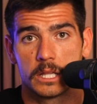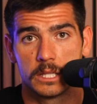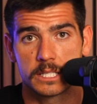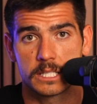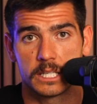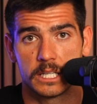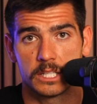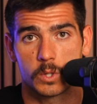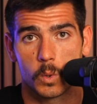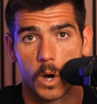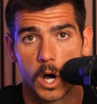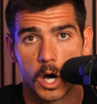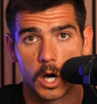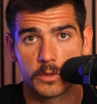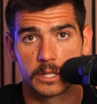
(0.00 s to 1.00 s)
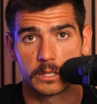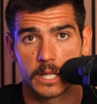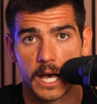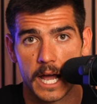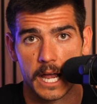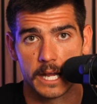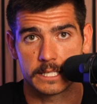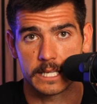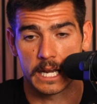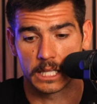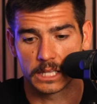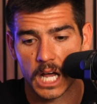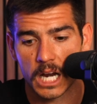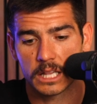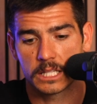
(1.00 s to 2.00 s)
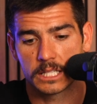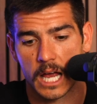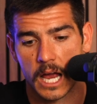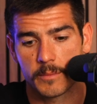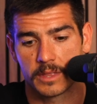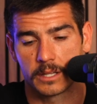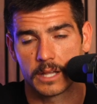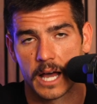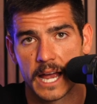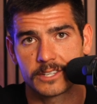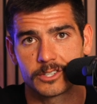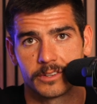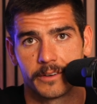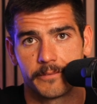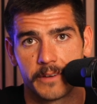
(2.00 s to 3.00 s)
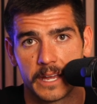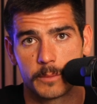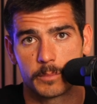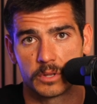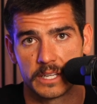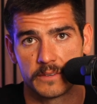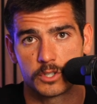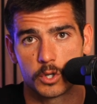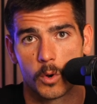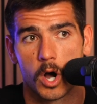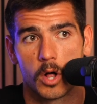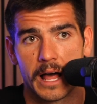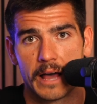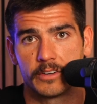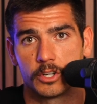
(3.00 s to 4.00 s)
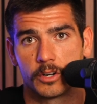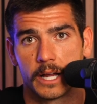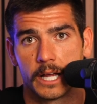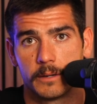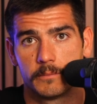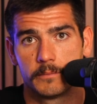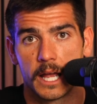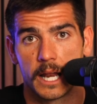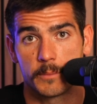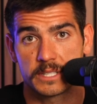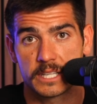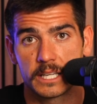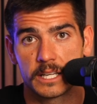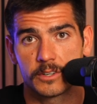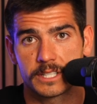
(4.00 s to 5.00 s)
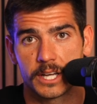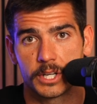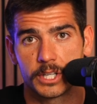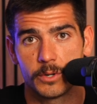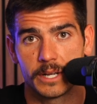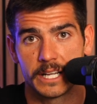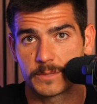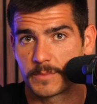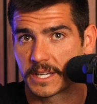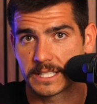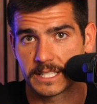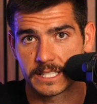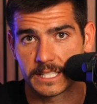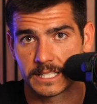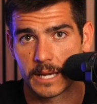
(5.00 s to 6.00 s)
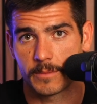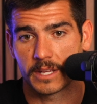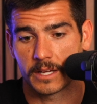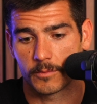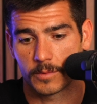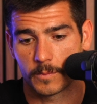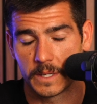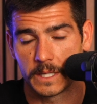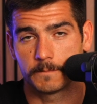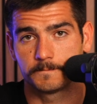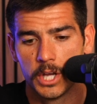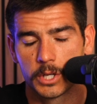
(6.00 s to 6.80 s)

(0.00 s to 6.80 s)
listening to all the lies? And a lot of the time, the lies are the fake beliefs you all have in your head. And I'm sitting here telling you, it's because it's the same thing with me.